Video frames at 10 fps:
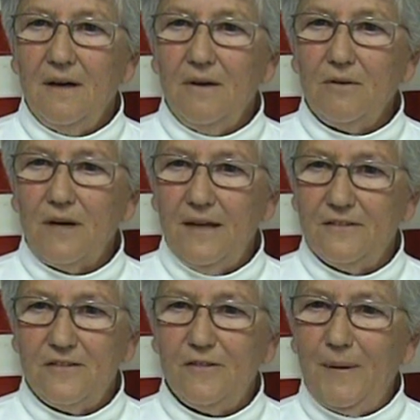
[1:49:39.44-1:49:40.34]
oh
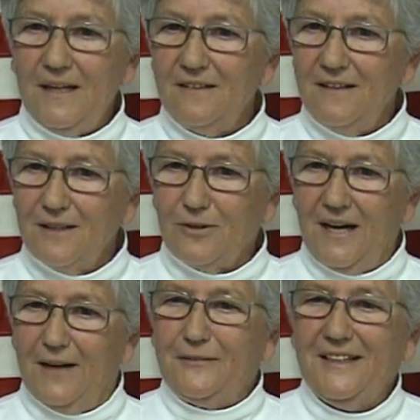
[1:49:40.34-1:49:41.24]
Christ, she's back at the
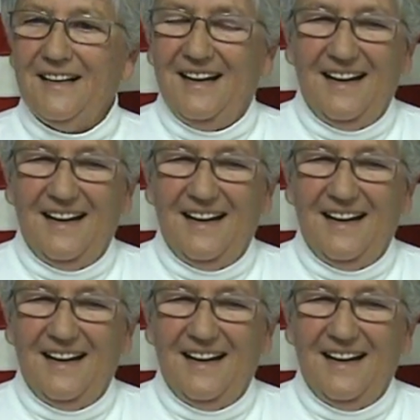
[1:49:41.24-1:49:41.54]
aircraft.